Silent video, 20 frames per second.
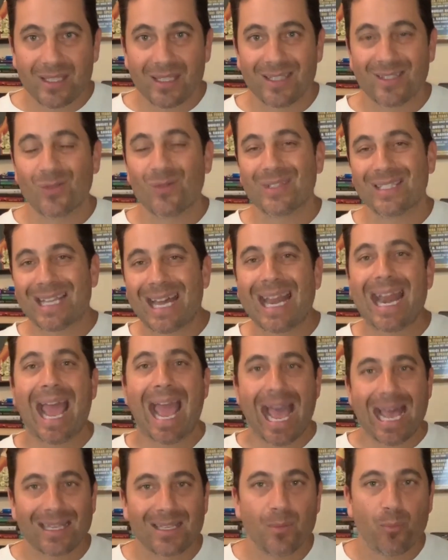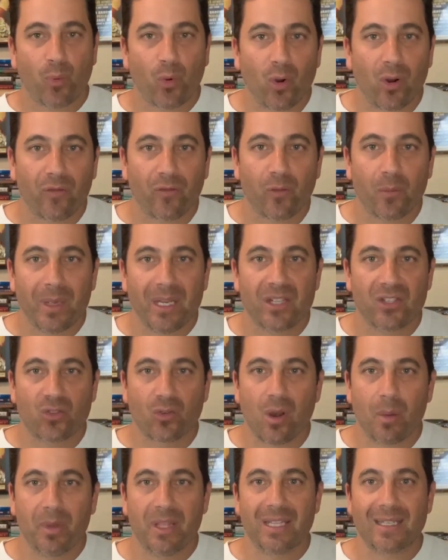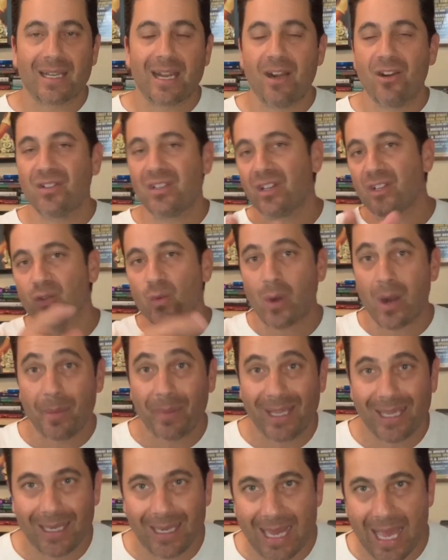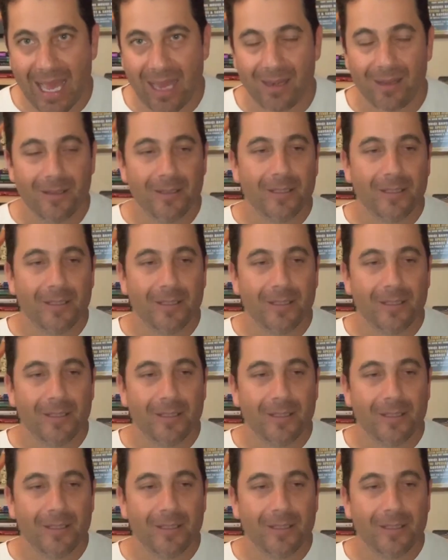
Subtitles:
so it's not as important for me to scrub in the tires. Here's what I'm getting at.